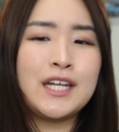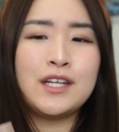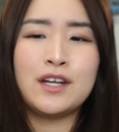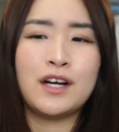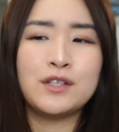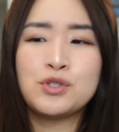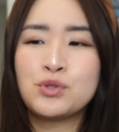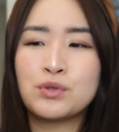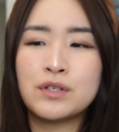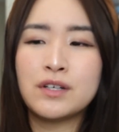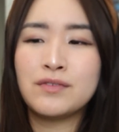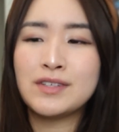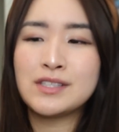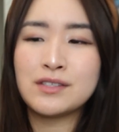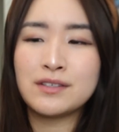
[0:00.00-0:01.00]
Not sure
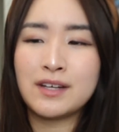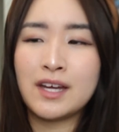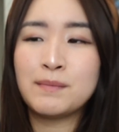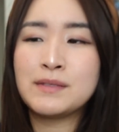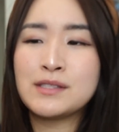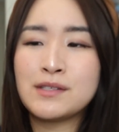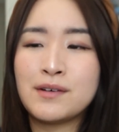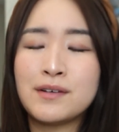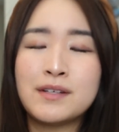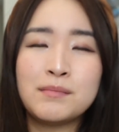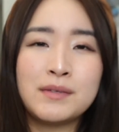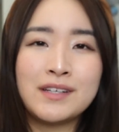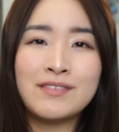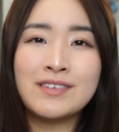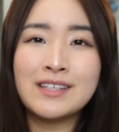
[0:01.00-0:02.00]
if it's on Amazon,
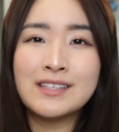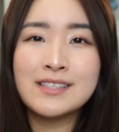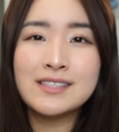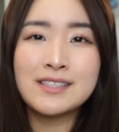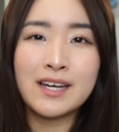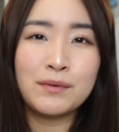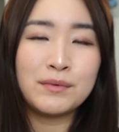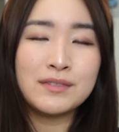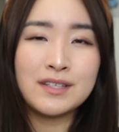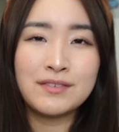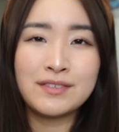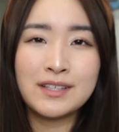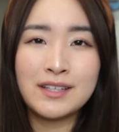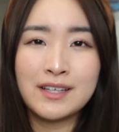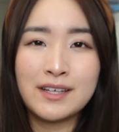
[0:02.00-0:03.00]
but if it is, I will
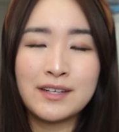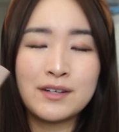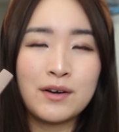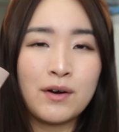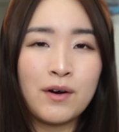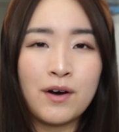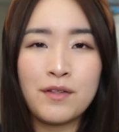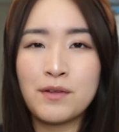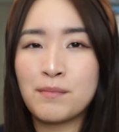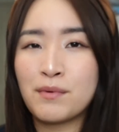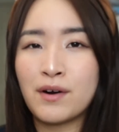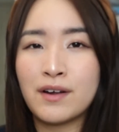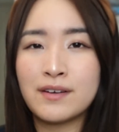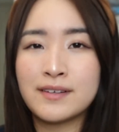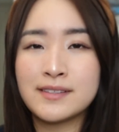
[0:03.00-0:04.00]
definitely link all the
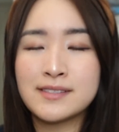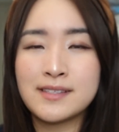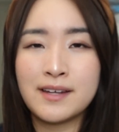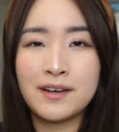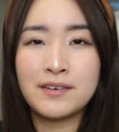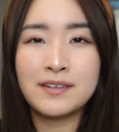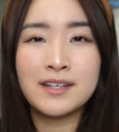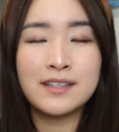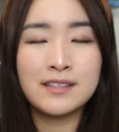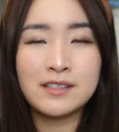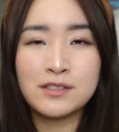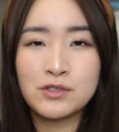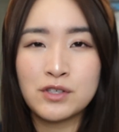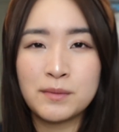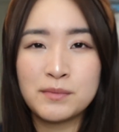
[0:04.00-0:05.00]
products down in the
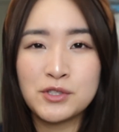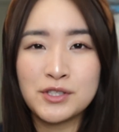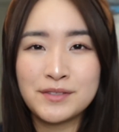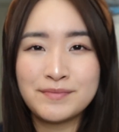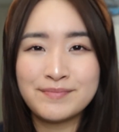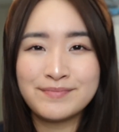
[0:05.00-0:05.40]
description.